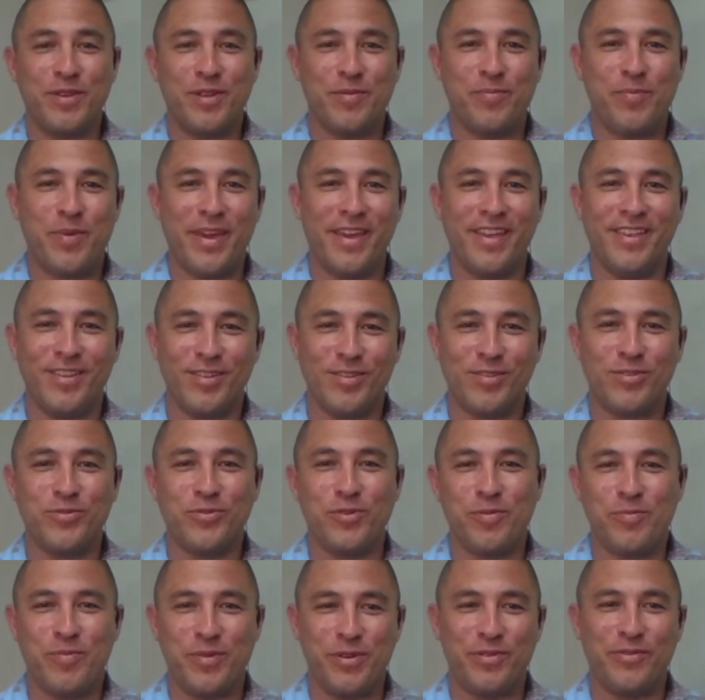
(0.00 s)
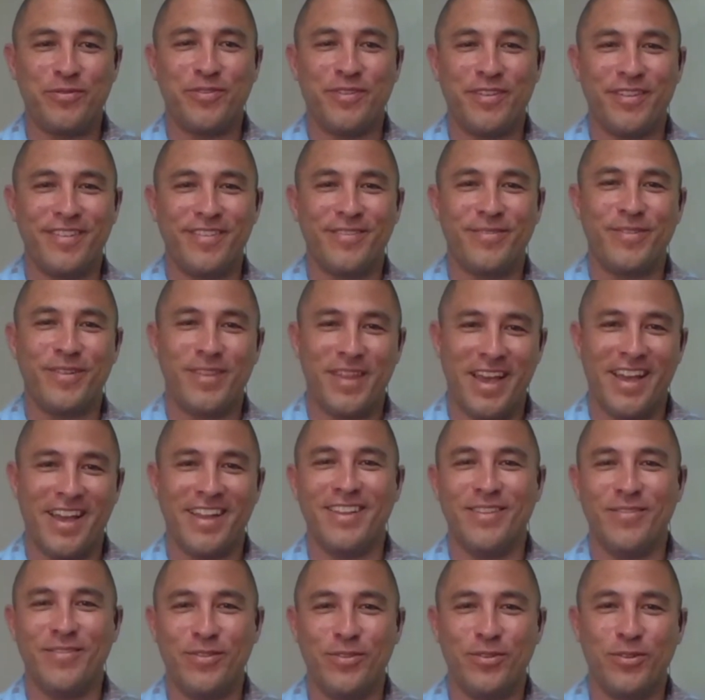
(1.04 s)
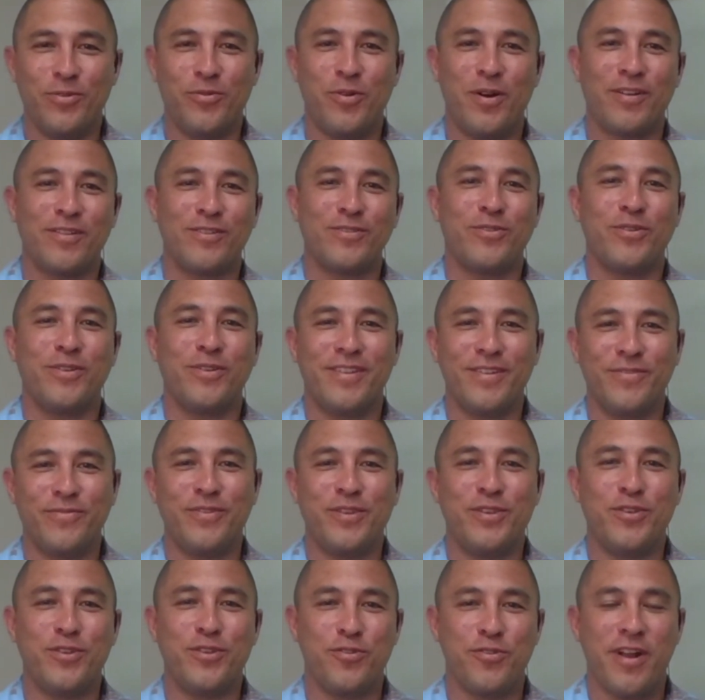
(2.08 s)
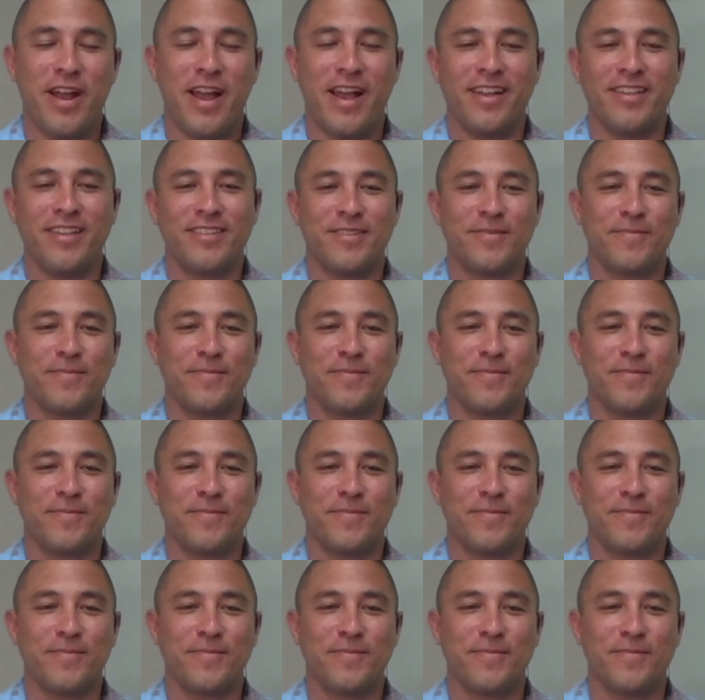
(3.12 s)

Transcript: the water on the street, but you're paying your sewer bill for that, even though the water's going to